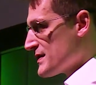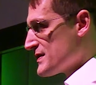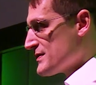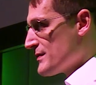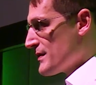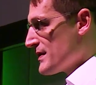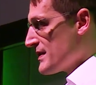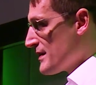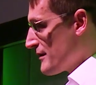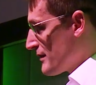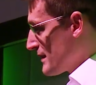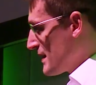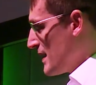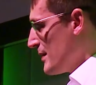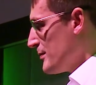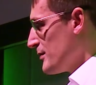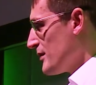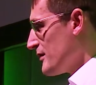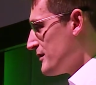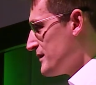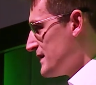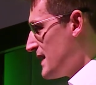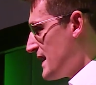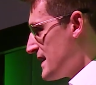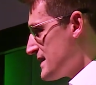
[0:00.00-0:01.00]
So in a couple
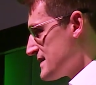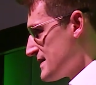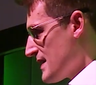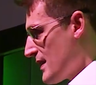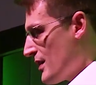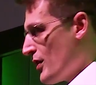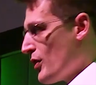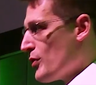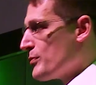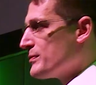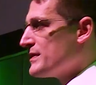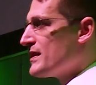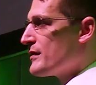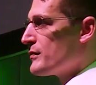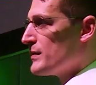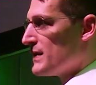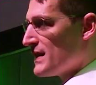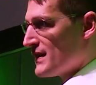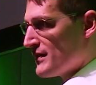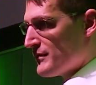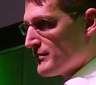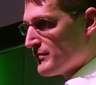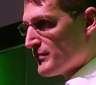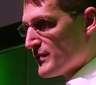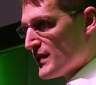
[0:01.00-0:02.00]
of days, I hope there will
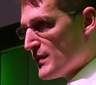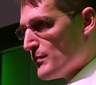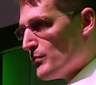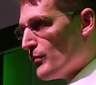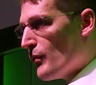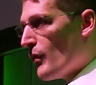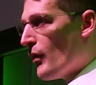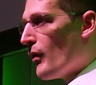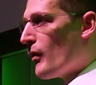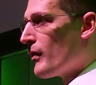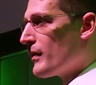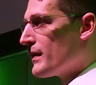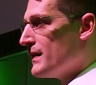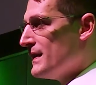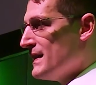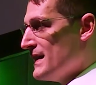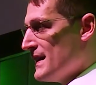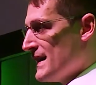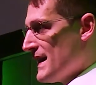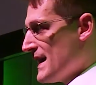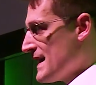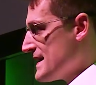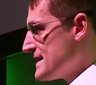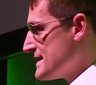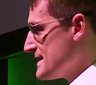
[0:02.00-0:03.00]
even be more
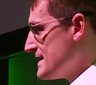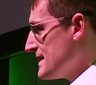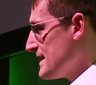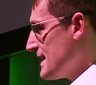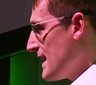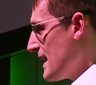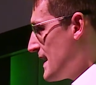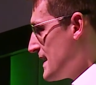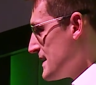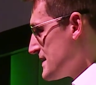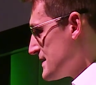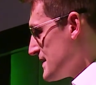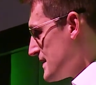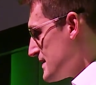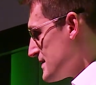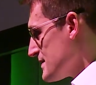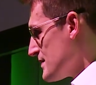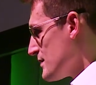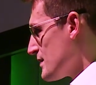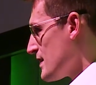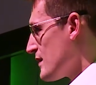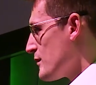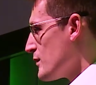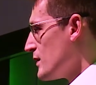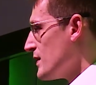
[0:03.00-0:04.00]
SDKs, and
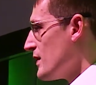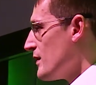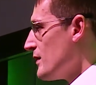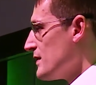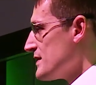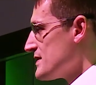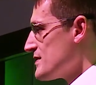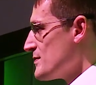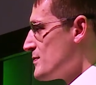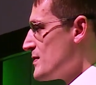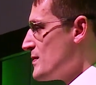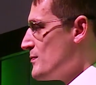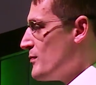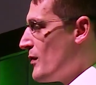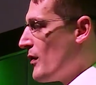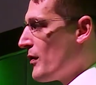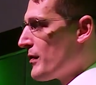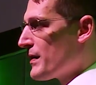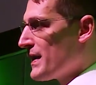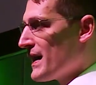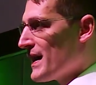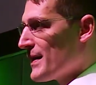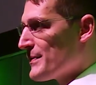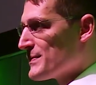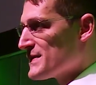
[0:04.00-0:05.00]
so there will also be
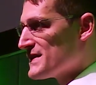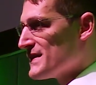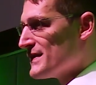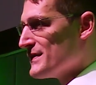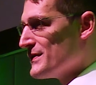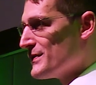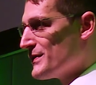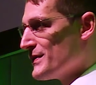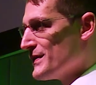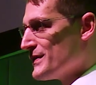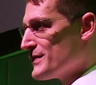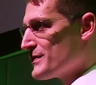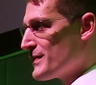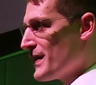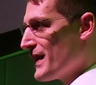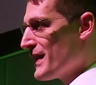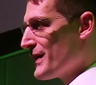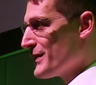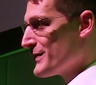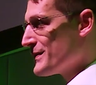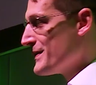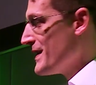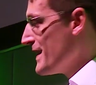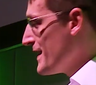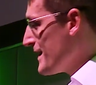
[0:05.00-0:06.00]
more apps that you can try
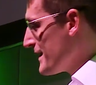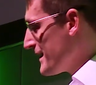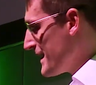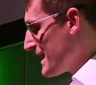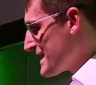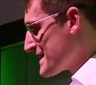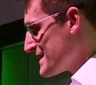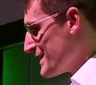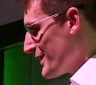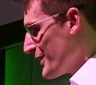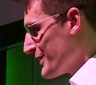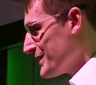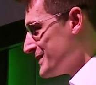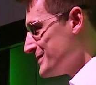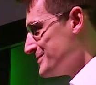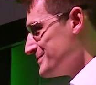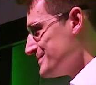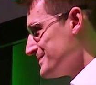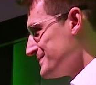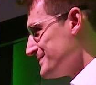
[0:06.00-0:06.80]
out. Thanks a lot.